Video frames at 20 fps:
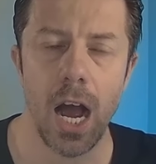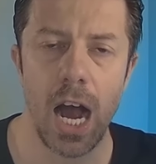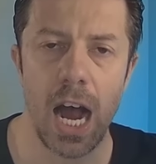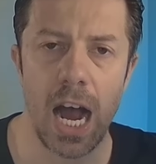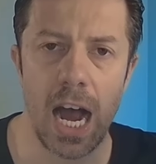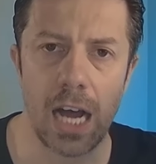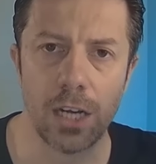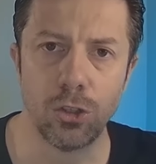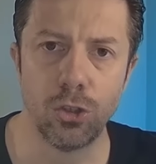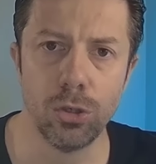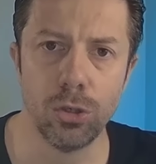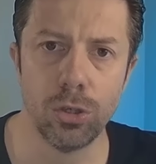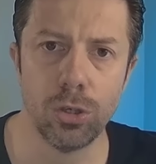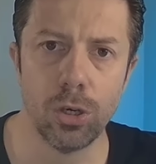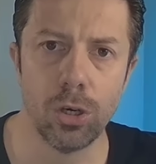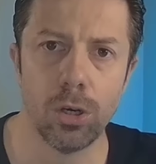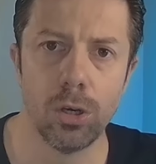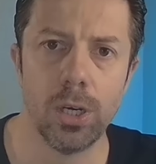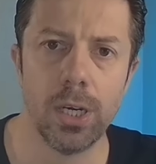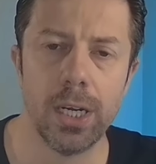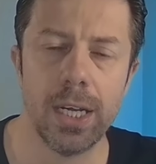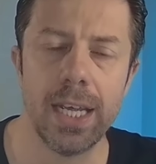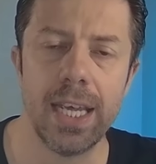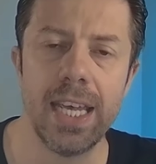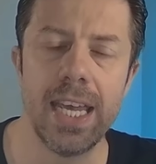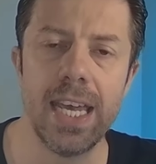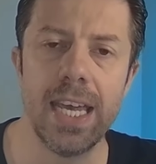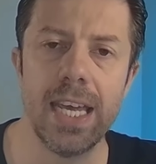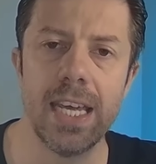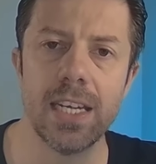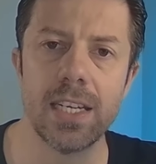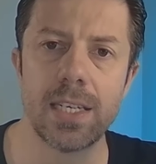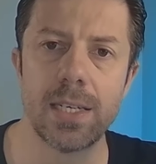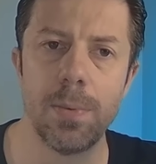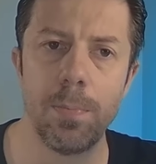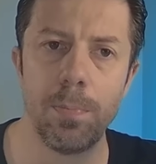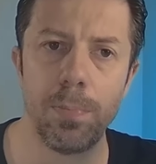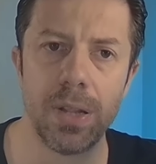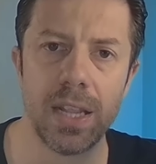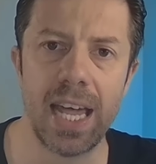Aduro is
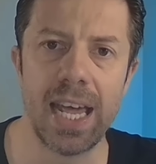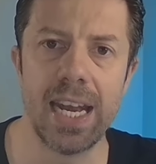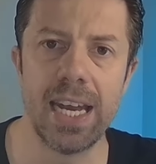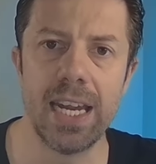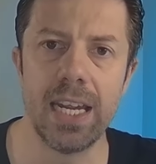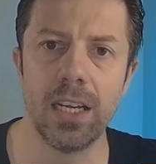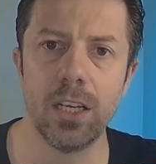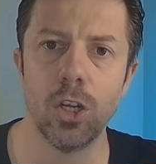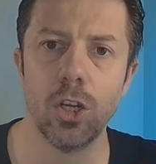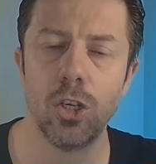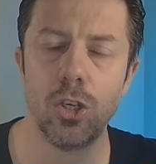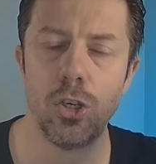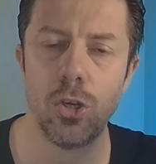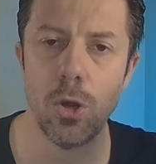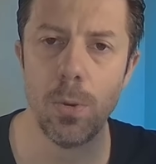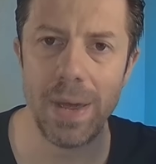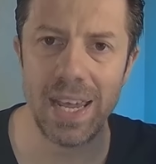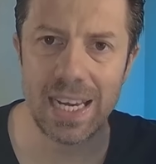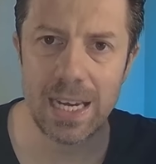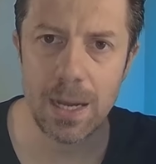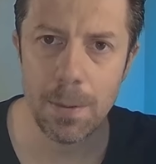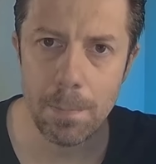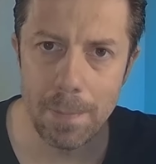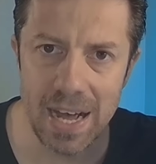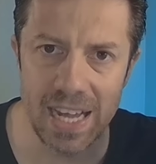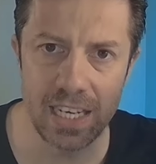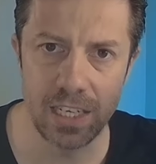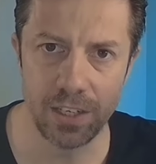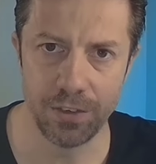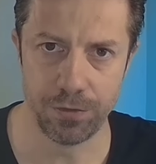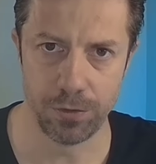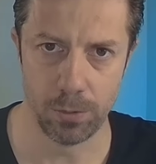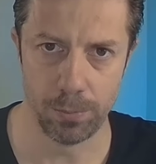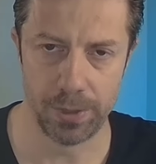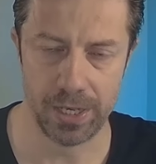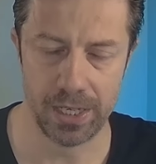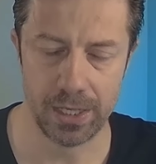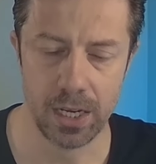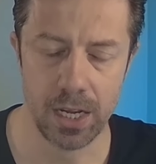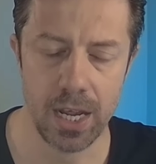planning to make money from
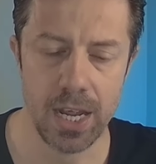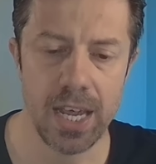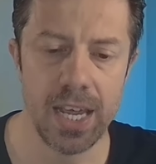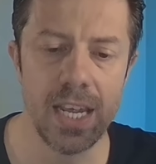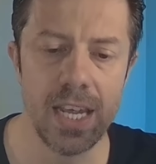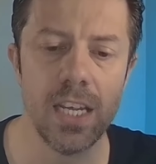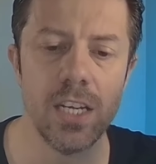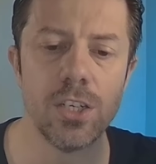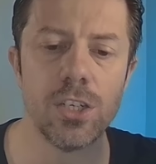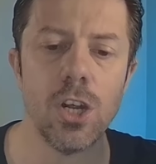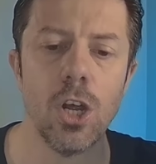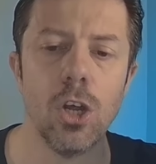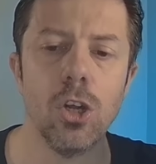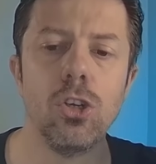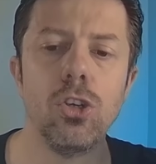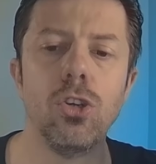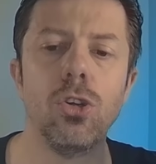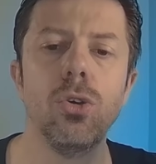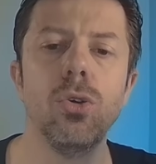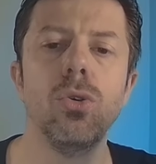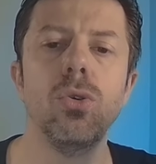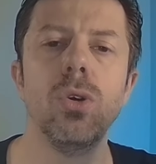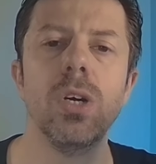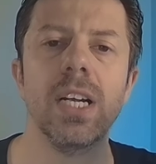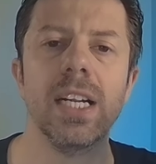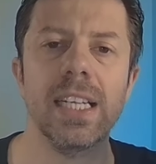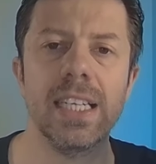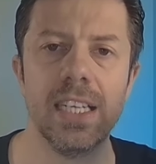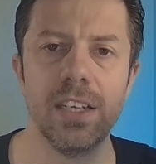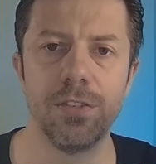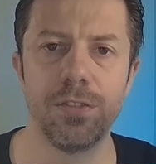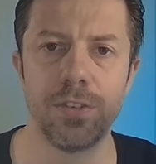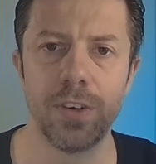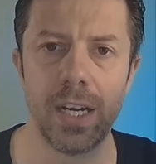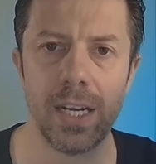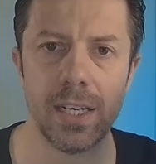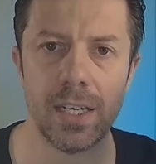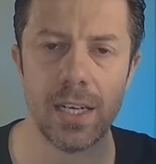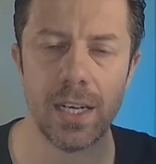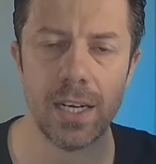it is two
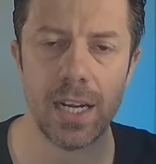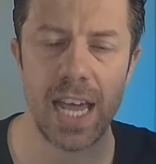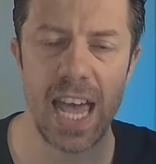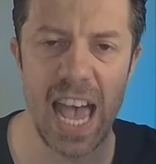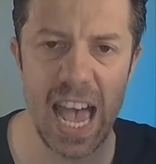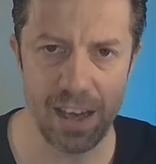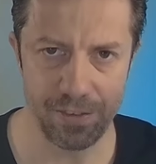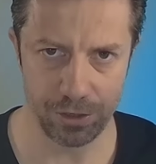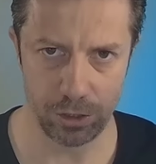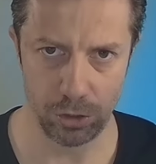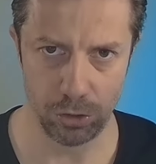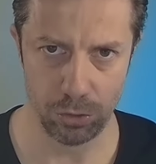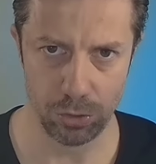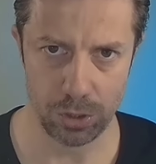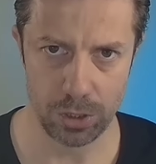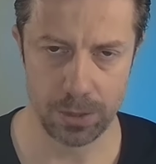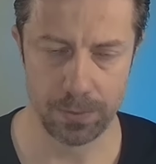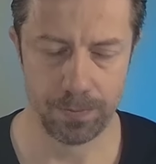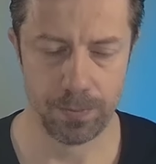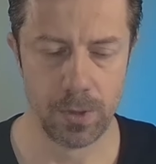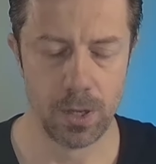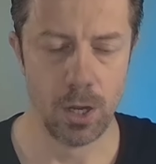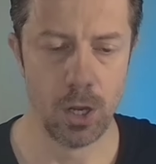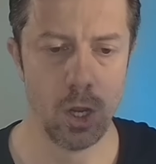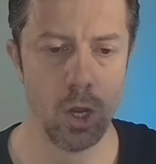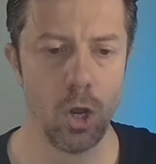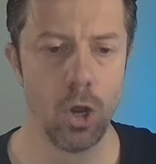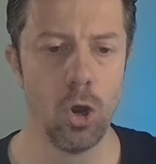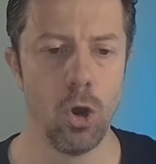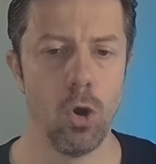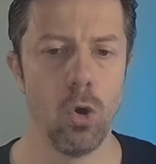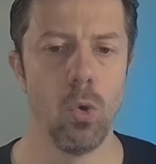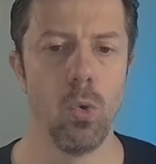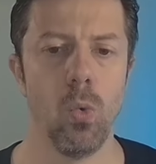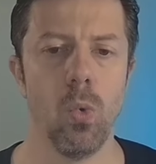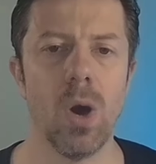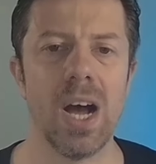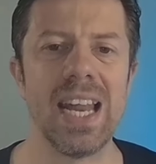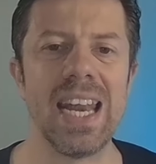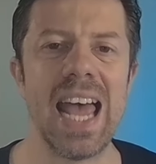different avenues.
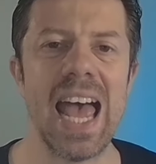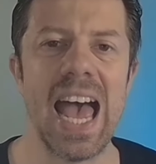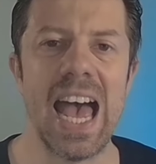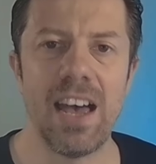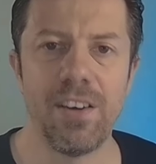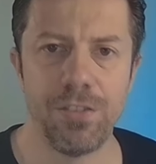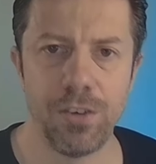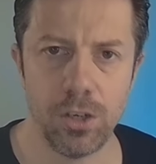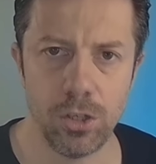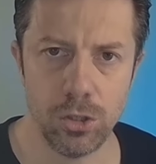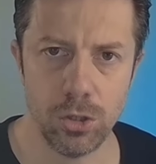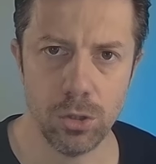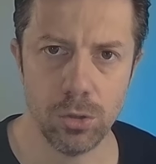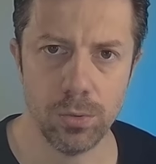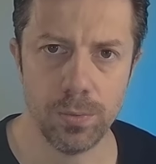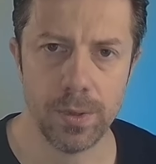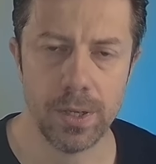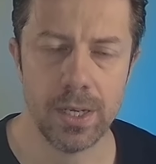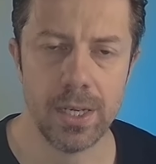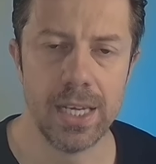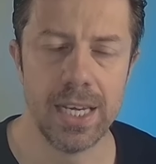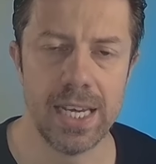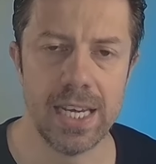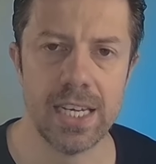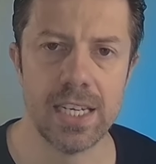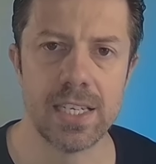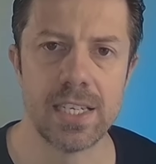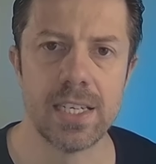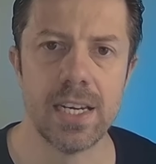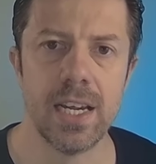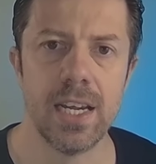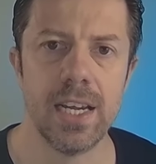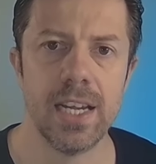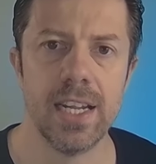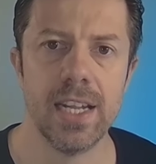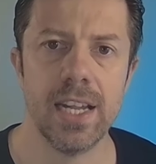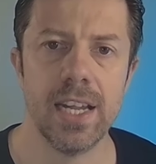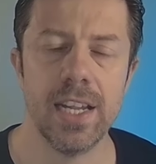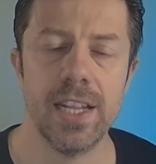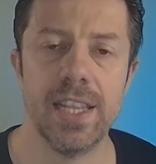One avenue is
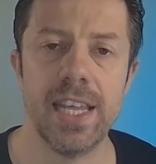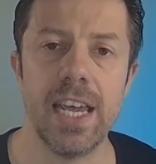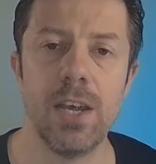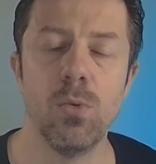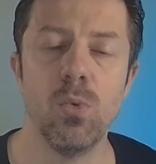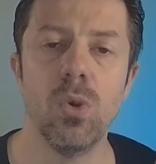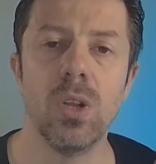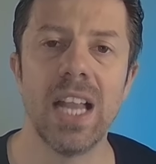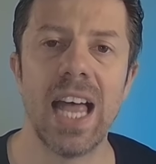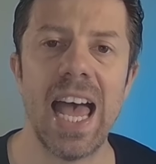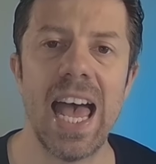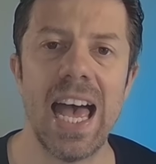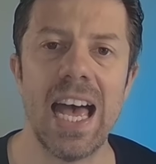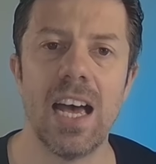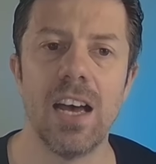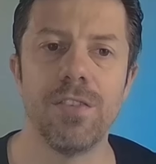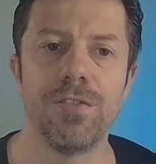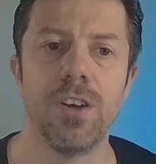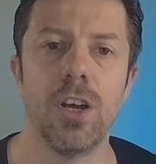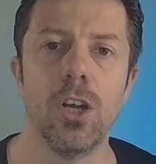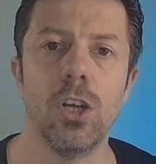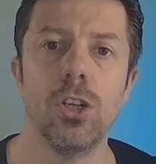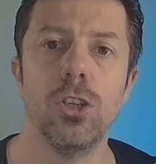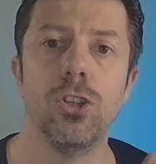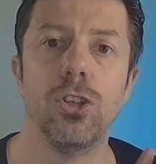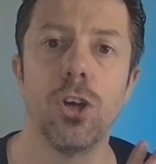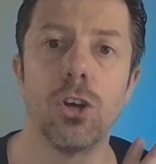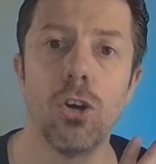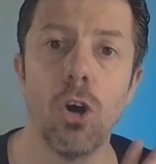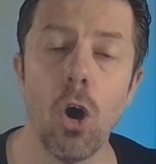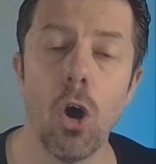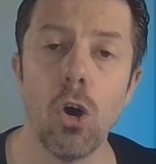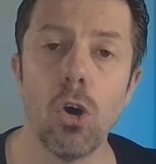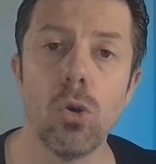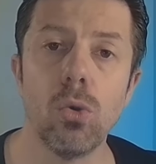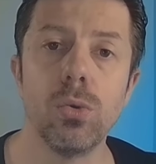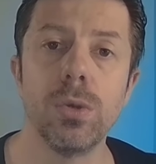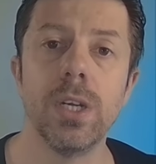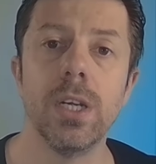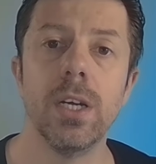they will have their
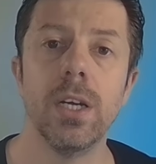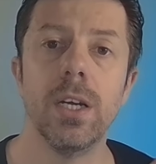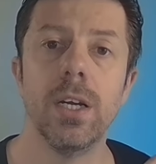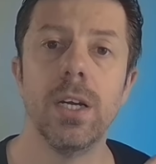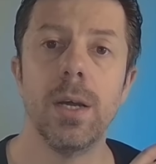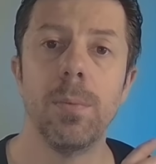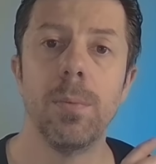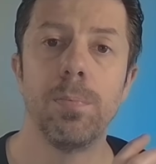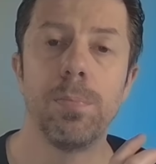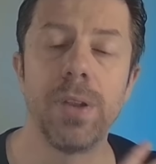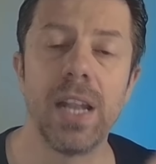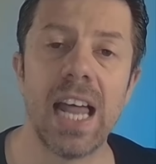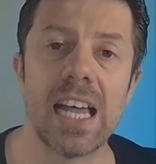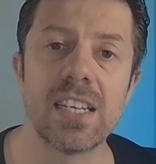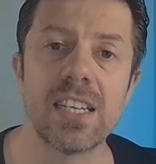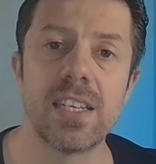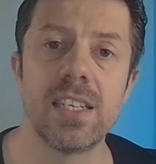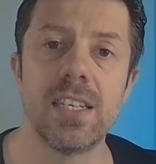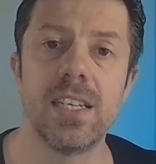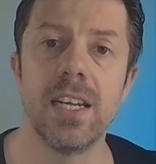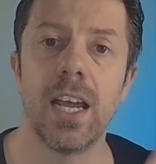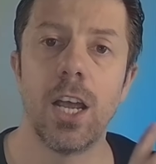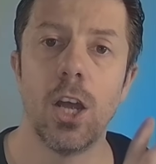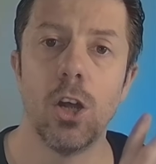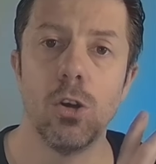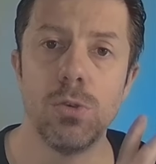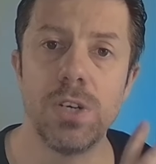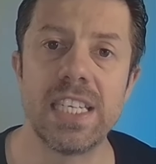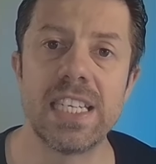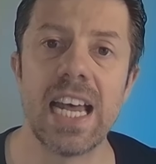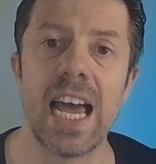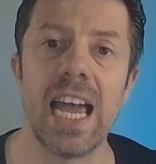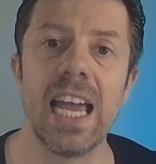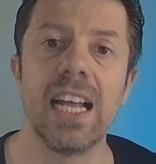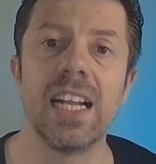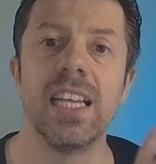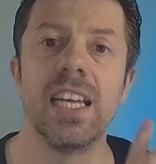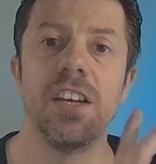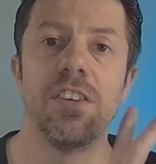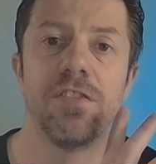own plastic
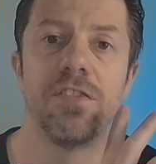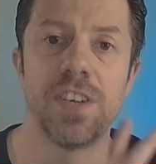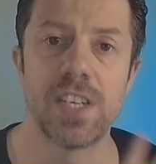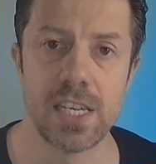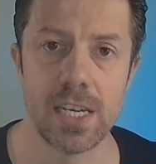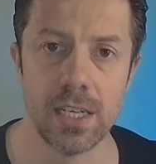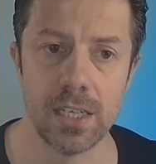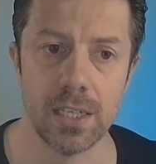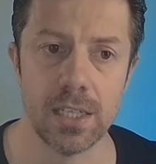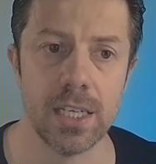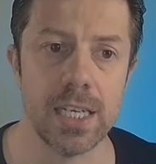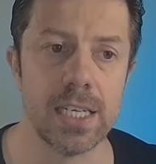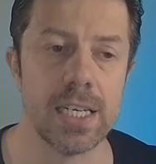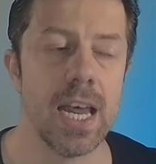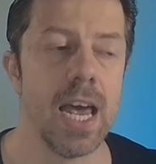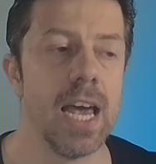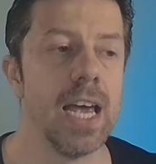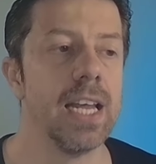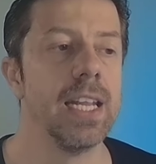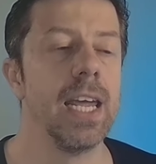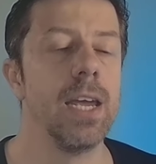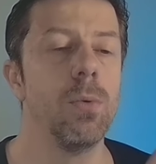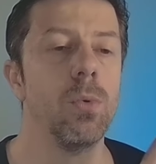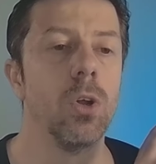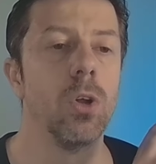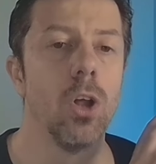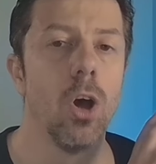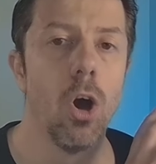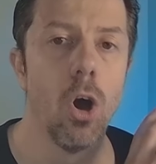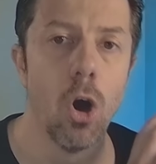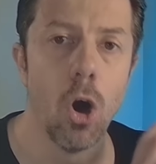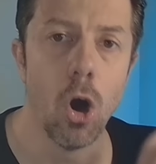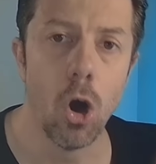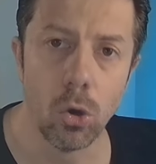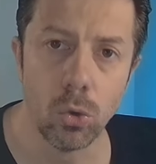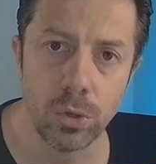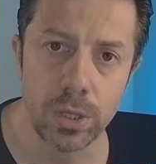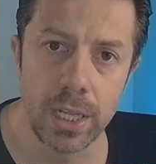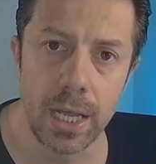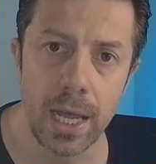recycling facilities. They will
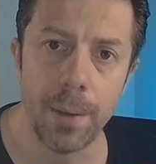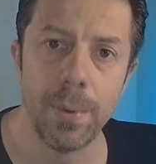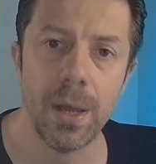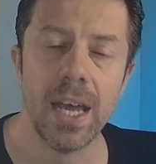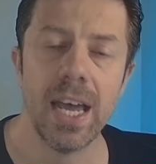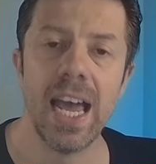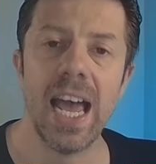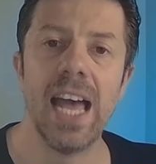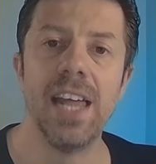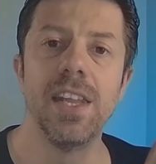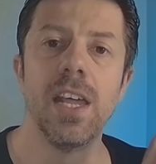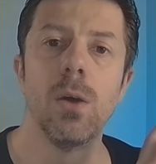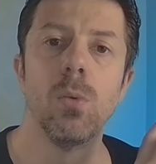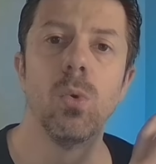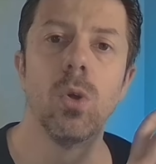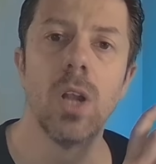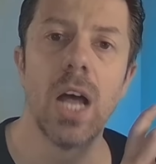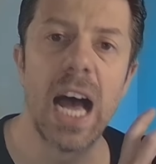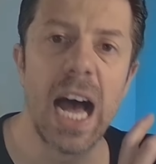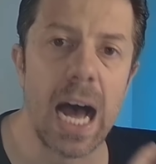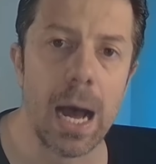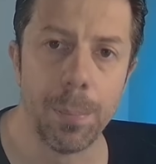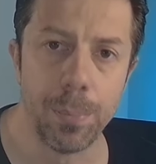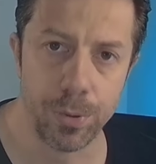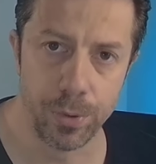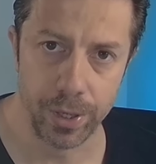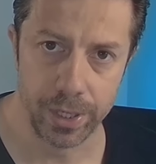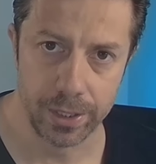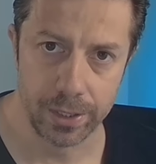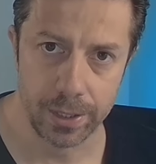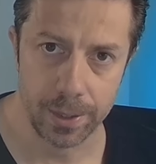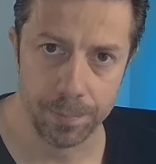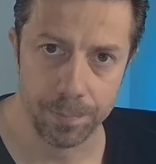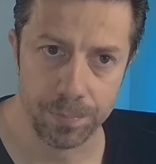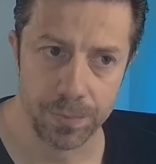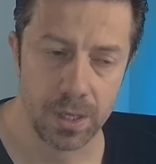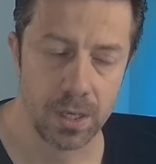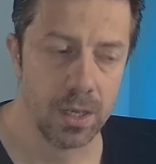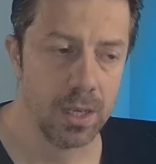own them and they will operate them.